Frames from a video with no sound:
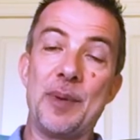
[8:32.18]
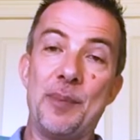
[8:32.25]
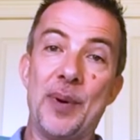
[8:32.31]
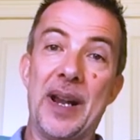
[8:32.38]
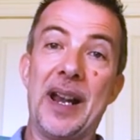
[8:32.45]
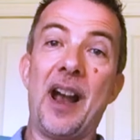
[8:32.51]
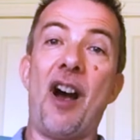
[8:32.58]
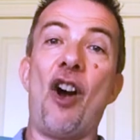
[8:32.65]
we
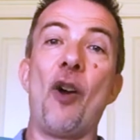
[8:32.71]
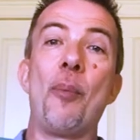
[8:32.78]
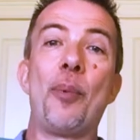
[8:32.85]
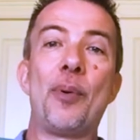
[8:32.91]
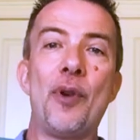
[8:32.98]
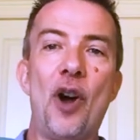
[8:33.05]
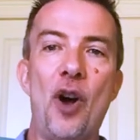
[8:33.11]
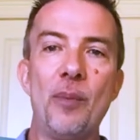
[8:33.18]
bring our
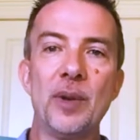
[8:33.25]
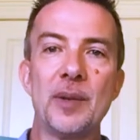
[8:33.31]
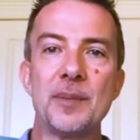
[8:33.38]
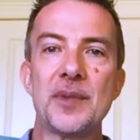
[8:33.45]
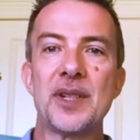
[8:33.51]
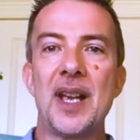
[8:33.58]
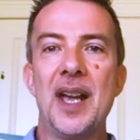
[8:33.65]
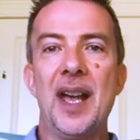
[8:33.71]

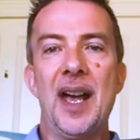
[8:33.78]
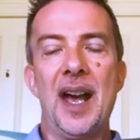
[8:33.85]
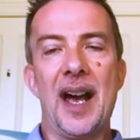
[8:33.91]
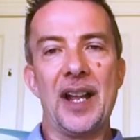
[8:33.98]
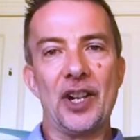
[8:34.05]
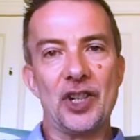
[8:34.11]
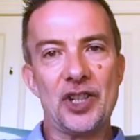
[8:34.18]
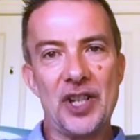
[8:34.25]
problems
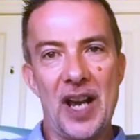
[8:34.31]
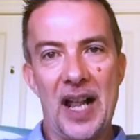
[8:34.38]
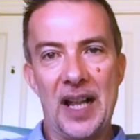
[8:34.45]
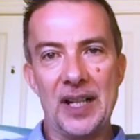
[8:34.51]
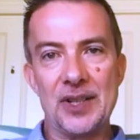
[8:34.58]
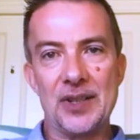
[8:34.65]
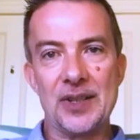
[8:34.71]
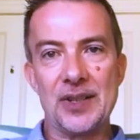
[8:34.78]
and our
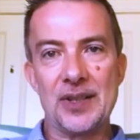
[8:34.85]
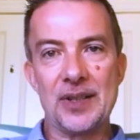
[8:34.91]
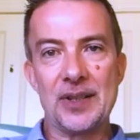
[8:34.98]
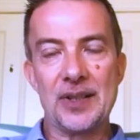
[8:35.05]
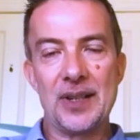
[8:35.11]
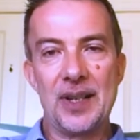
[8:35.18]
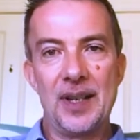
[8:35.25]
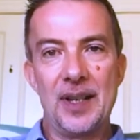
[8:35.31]

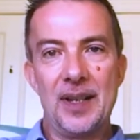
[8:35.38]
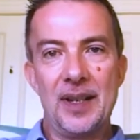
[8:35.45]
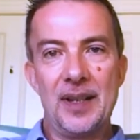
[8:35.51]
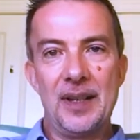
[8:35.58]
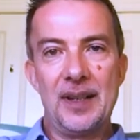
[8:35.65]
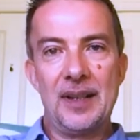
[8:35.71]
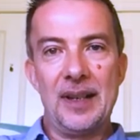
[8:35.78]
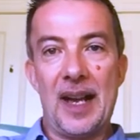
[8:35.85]
challenges
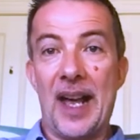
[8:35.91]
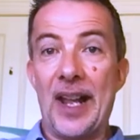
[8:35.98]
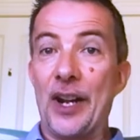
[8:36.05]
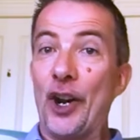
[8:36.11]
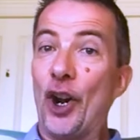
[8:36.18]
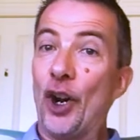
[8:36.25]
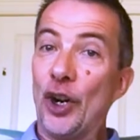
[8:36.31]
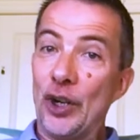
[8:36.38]
and
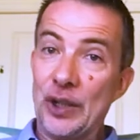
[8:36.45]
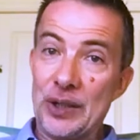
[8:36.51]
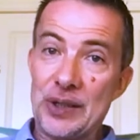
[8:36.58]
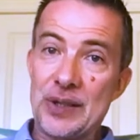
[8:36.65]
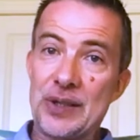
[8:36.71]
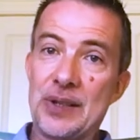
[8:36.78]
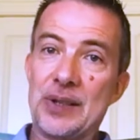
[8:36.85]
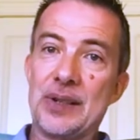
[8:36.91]
our
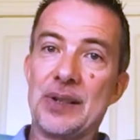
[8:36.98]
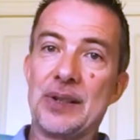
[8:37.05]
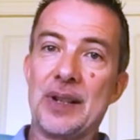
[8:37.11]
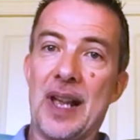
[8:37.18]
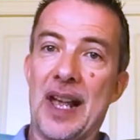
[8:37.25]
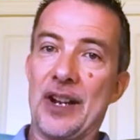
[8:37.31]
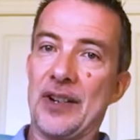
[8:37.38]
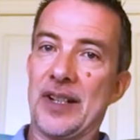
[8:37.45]
hurts
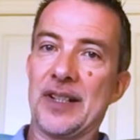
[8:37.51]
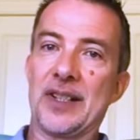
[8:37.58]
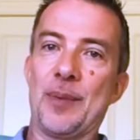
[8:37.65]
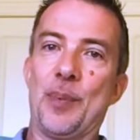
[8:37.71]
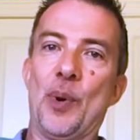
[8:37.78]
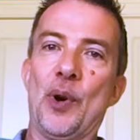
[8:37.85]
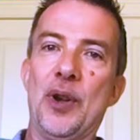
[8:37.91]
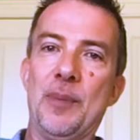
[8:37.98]
and our
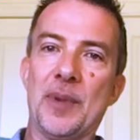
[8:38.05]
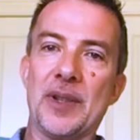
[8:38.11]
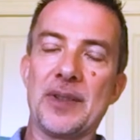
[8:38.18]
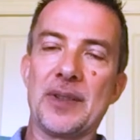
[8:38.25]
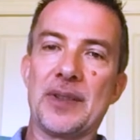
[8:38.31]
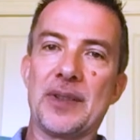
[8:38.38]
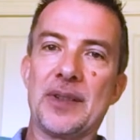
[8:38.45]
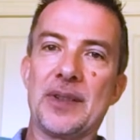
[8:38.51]

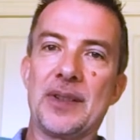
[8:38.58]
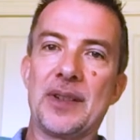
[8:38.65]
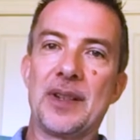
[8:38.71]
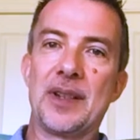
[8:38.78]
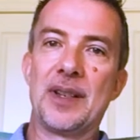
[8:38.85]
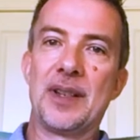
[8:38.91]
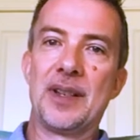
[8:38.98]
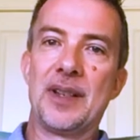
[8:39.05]
disappointments
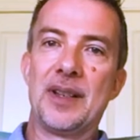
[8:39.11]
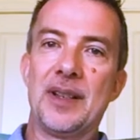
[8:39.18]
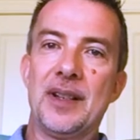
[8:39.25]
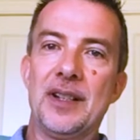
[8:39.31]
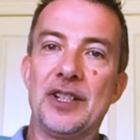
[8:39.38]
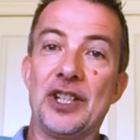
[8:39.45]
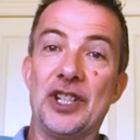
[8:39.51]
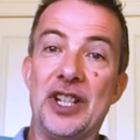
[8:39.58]

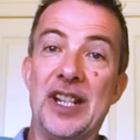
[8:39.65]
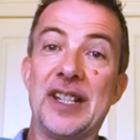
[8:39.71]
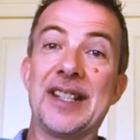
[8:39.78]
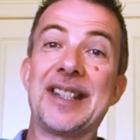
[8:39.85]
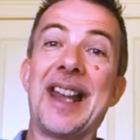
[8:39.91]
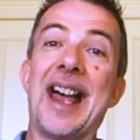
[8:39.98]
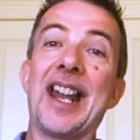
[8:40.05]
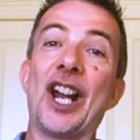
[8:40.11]
to
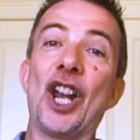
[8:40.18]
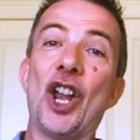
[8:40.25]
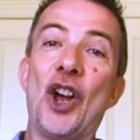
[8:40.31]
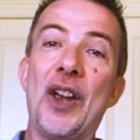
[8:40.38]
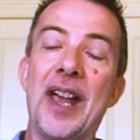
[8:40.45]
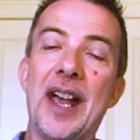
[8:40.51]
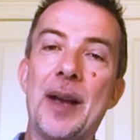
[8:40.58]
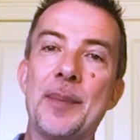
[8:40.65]
Jesus and allow
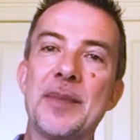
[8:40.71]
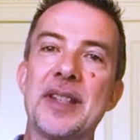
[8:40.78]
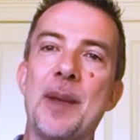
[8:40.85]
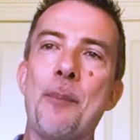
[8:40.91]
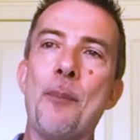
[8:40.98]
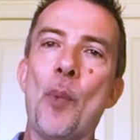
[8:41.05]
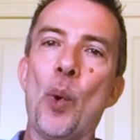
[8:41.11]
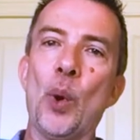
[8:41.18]
him to
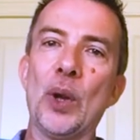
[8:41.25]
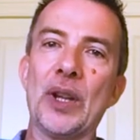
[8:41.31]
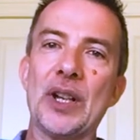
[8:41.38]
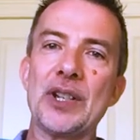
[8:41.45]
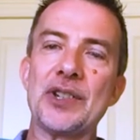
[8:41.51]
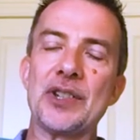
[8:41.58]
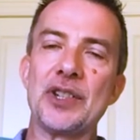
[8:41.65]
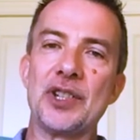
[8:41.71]
mold
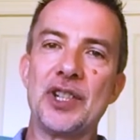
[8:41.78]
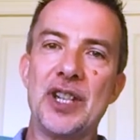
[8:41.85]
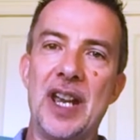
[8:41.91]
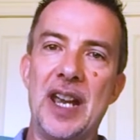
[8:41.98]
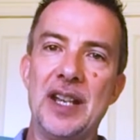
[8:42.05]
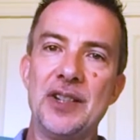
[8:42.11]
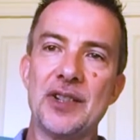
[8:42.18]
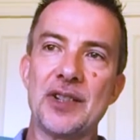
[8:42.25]
us and
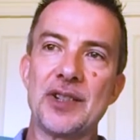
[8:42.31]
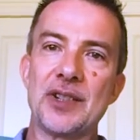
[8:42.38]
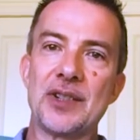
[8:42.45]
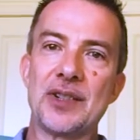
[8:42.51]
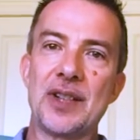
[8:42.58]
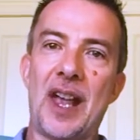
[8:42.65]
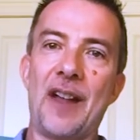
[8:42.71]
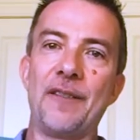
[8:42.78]
change
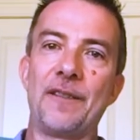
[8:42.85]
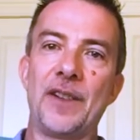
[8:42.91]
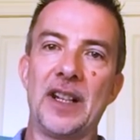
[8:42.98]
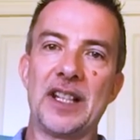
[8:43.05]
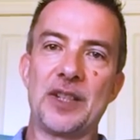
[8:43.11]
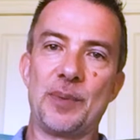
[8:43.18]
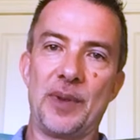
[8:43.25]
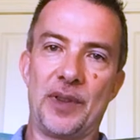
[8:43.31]
us and fill
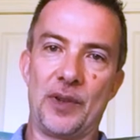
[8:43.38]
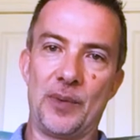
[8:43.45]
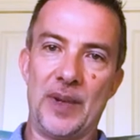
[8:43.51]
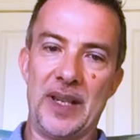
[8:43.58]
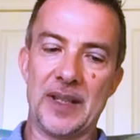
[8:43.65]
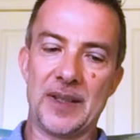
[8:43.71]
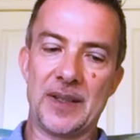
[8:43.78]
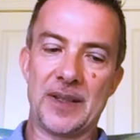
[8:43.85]
us with
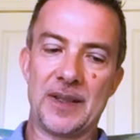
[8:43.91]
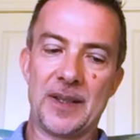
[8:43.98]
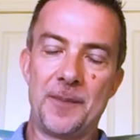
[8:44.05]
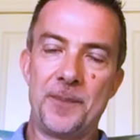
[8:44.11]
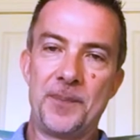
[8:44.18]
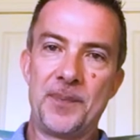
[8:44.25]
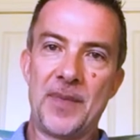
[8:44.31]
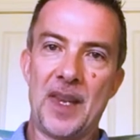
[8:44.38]

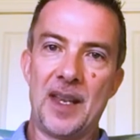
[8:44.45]
grace